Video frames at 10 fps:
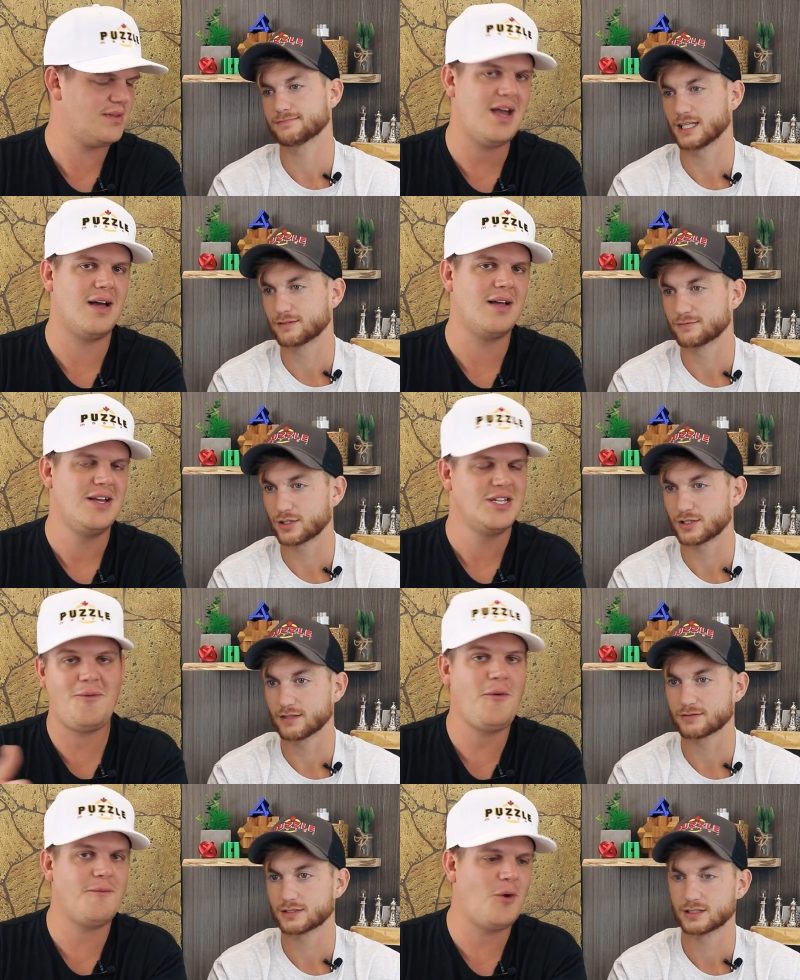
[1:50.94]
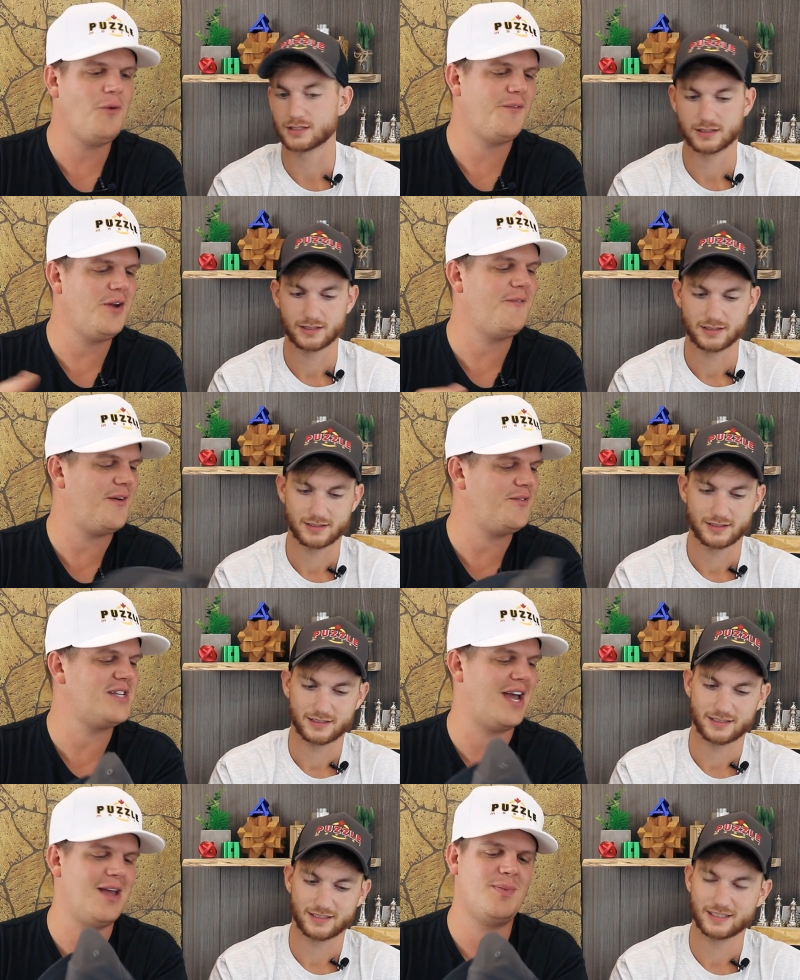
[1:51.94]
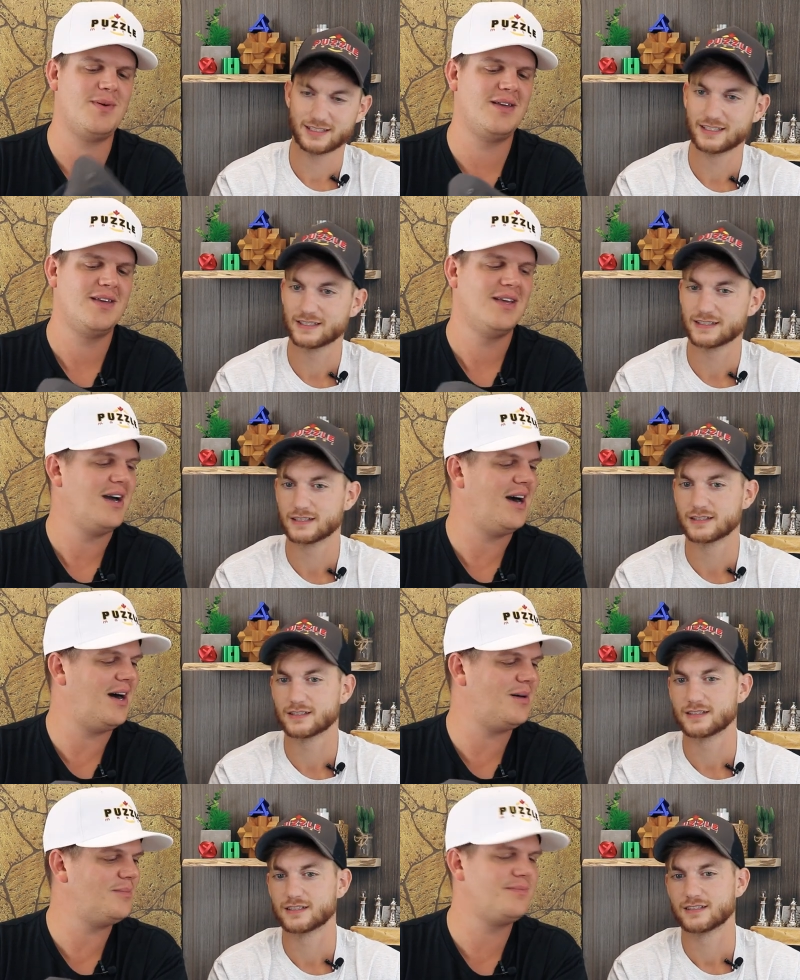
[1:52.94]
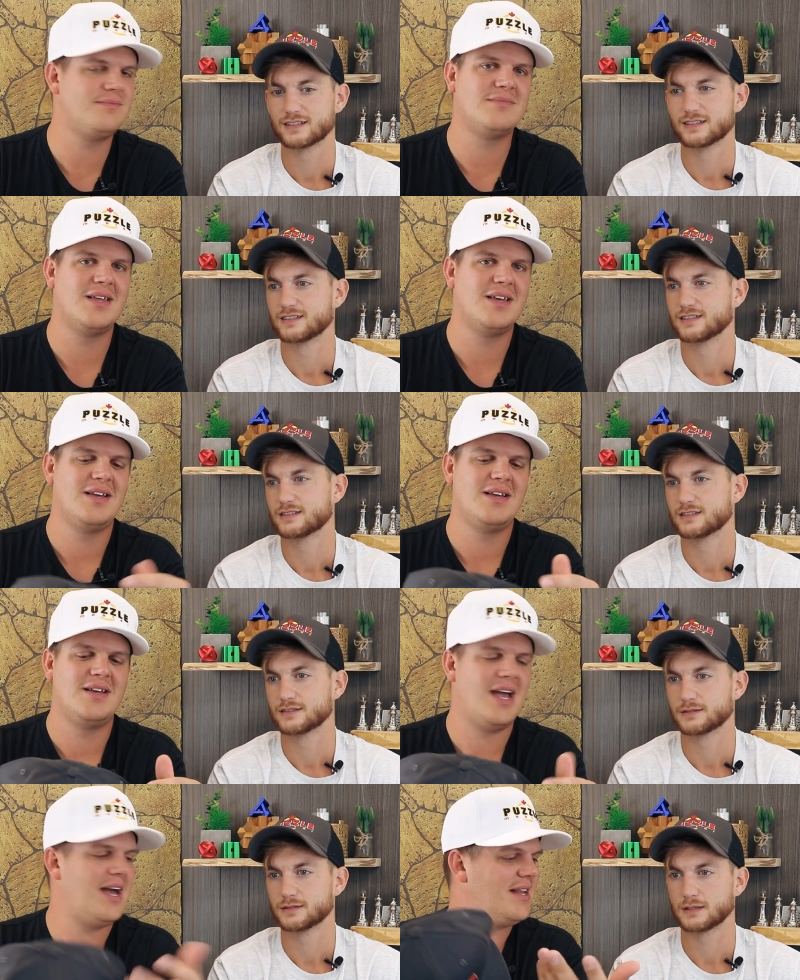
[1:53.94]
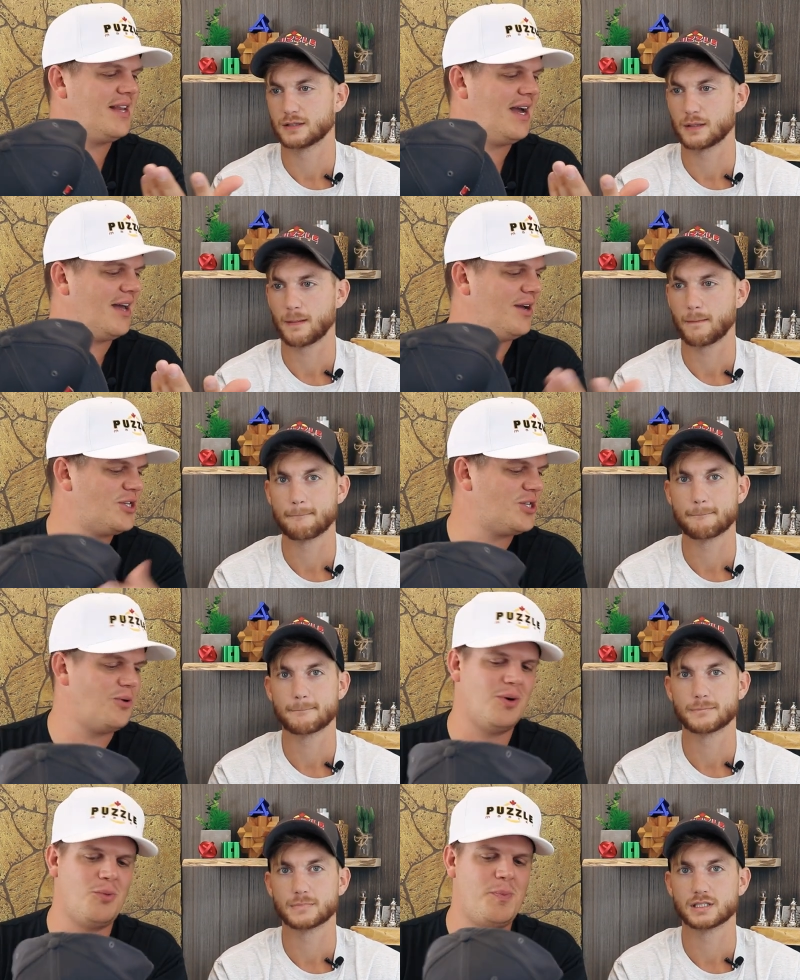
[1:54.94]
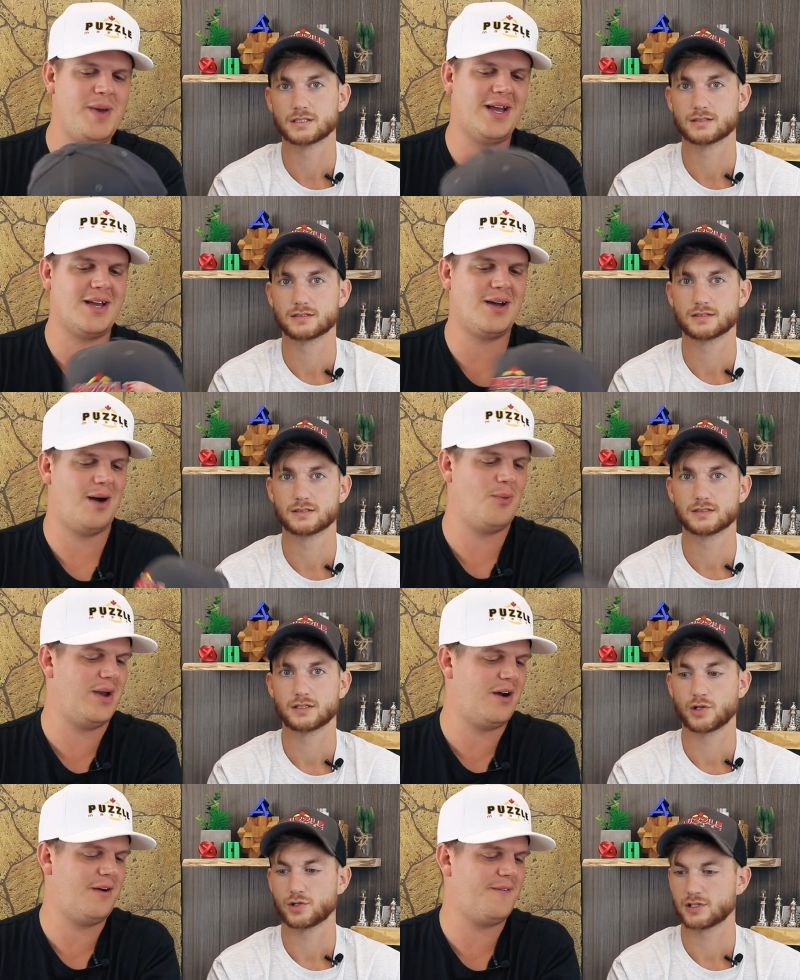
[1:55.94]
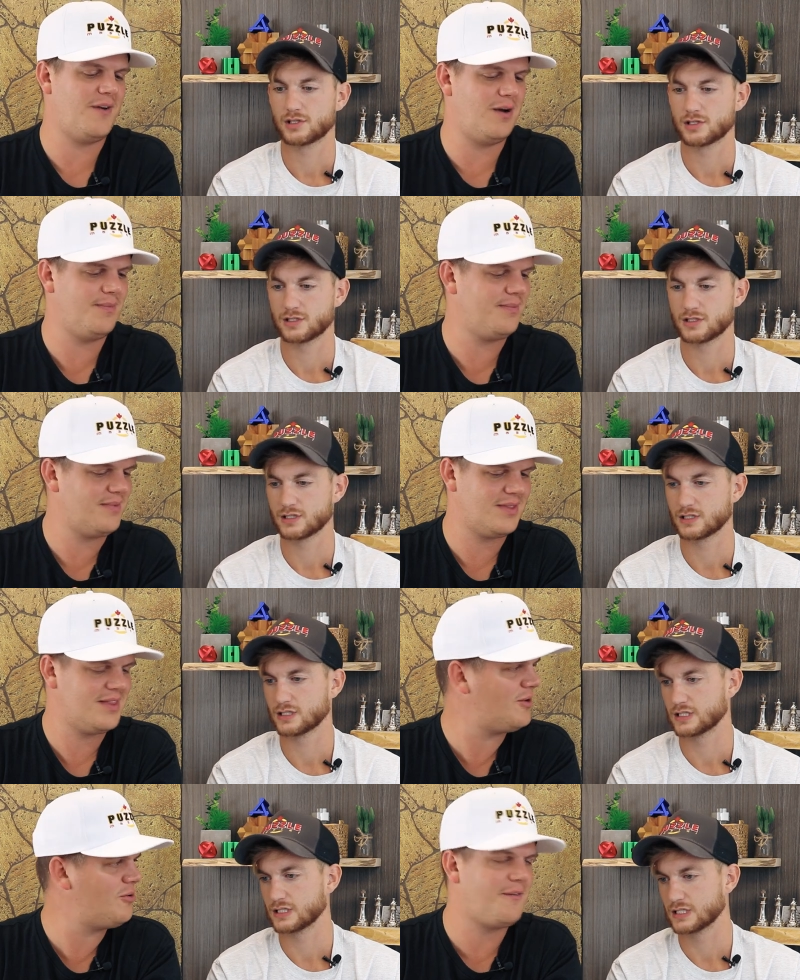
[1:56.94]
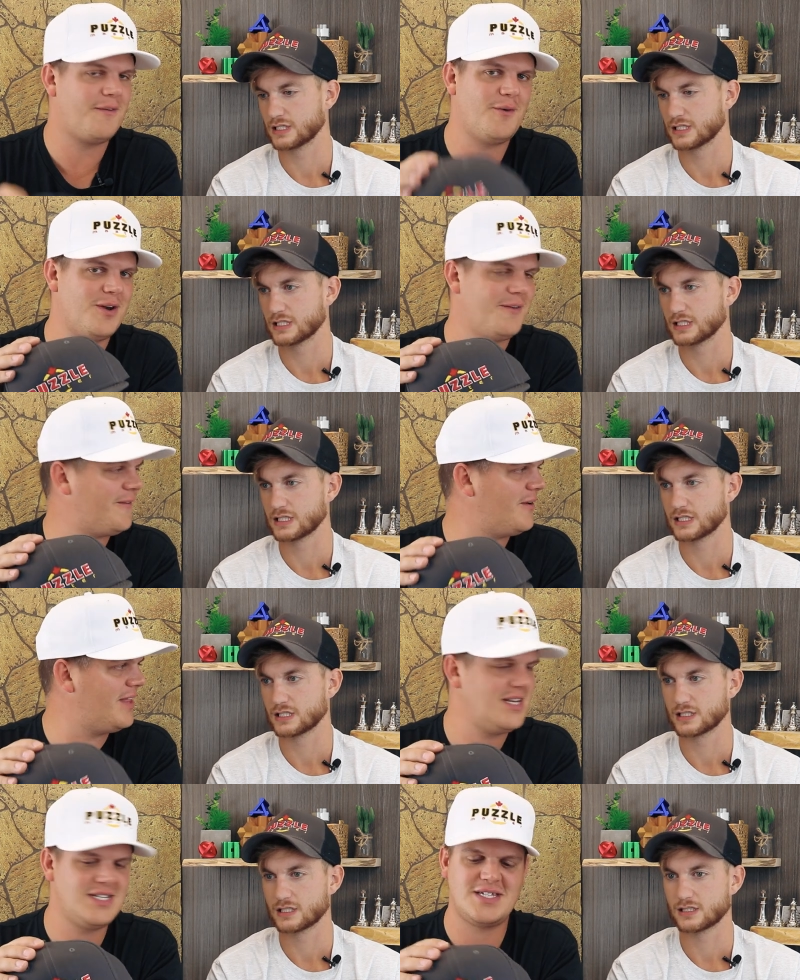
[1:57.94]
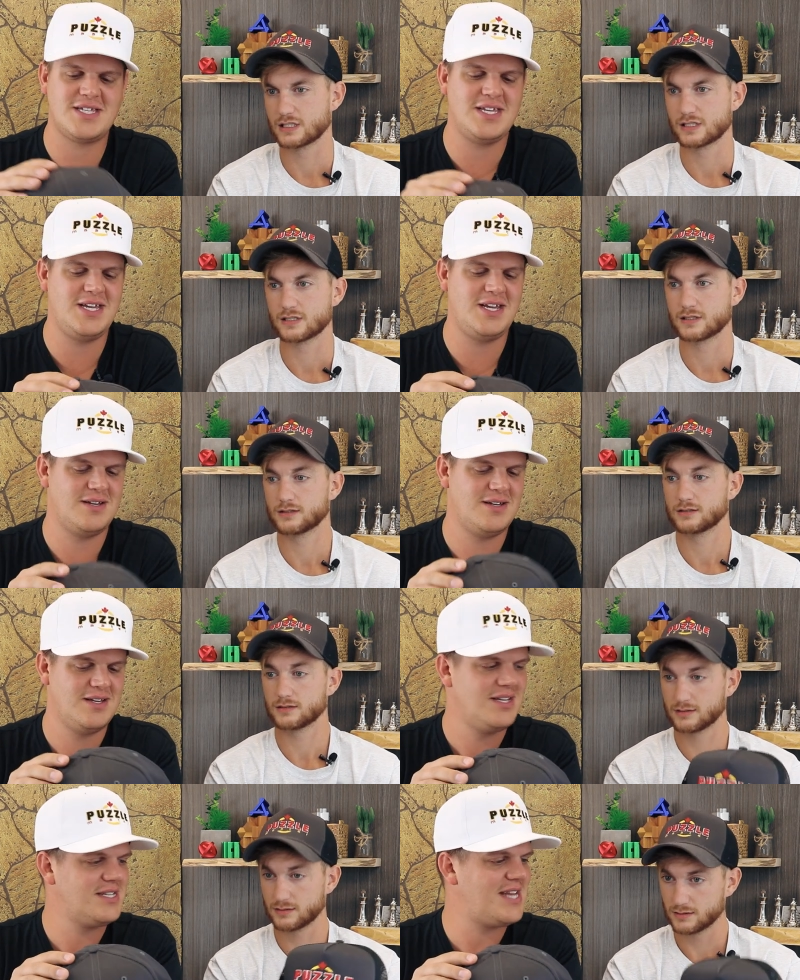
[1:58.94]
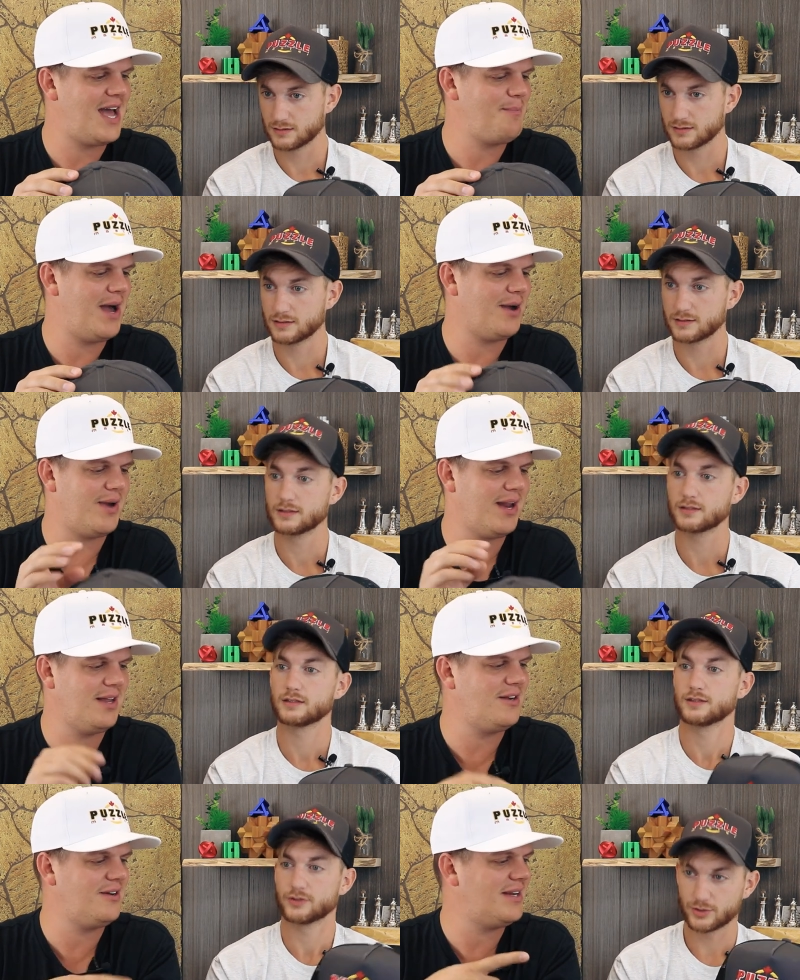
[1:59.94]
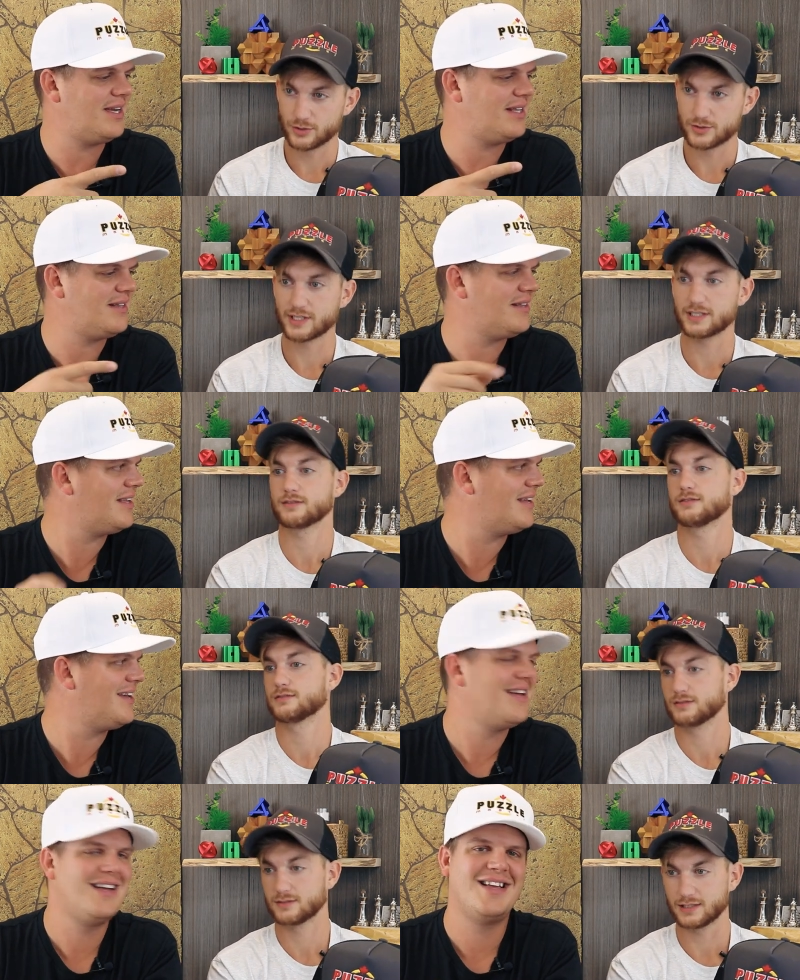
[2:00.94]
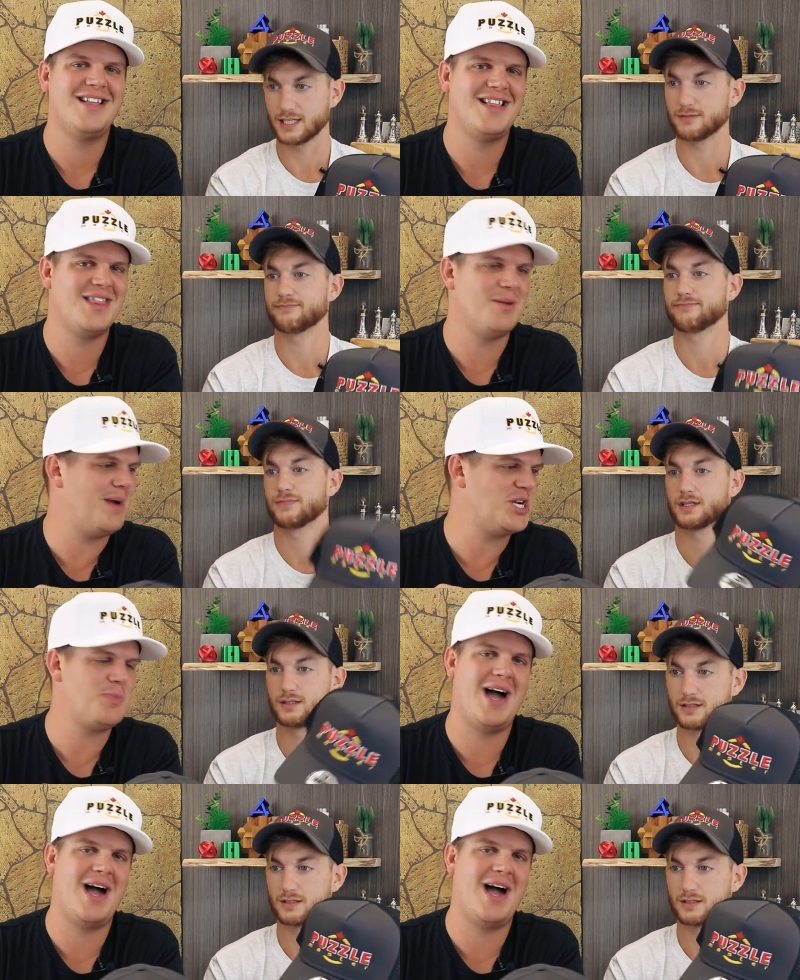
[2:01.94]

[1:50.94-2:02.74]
Speaker 1: Yeah. so vote, vote for your favorite type. Um, and yeah, and so we'll pick a winner from whoever voted for this, the snapback regular and yeah, the mesh